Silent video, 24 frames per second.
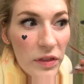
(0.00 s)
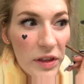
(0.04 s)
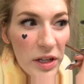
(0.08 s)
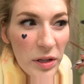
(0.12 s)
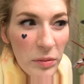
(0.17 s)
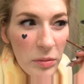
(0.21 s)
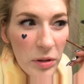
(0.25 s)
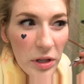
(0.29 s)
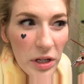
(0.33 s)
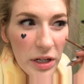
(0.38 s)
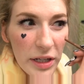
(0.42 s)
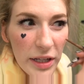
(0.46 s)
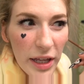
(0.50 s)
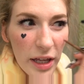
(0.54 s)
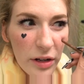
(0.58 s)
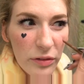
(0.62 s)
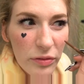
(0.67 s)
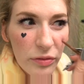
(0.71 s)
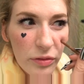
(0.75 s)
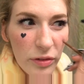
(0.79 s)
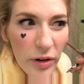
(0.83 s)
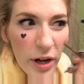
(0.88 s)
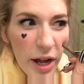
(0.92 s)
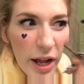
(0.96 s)
I think I'm gonna get
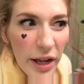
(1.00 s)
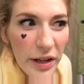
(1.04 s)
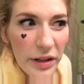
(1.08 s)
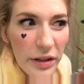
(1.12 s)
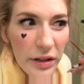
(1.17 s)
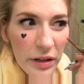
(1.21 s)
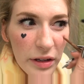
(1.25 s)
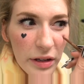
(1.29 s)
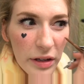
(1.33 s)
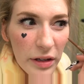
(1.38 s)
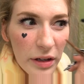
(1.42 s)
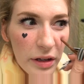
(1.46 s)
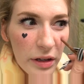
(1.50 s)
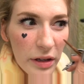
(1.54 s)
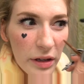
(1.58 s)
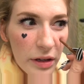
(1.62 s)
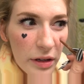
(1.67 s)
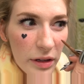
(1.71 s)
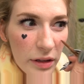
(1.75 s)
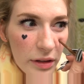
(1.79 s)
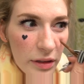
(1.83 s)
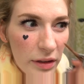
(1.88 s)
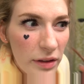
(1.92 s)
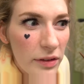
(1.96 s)
freck.
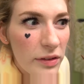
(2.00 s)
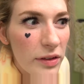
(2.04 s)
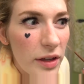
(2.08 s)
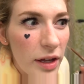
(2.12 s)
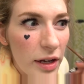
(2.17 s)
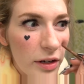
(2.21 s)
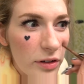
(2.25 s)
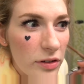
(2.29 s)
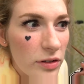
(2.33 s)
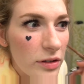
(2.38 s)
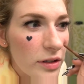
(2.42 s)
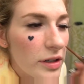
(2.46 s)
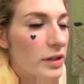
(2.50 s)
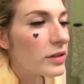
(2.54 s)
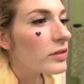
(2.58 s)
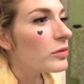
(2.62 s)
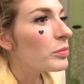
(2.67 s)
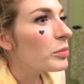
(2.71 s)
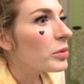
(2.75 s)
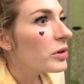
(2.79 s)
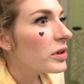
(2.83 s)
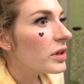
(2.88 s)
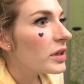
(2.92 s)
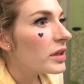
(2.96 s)
This actually is
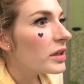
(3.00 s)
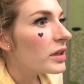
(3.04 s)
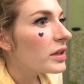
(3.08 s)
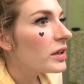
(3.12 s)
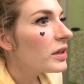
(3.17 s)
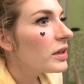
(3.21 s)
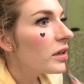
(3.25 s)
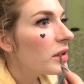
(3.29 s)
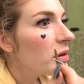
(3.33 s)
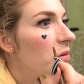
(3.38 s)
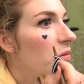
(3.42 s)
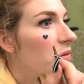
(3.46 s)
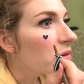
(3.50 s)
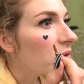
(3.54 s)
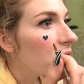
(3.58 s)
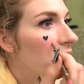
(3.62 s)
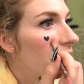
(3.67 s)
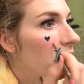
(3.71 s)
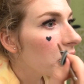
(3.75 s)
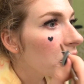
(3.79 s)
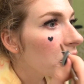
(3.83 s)
pretty cute.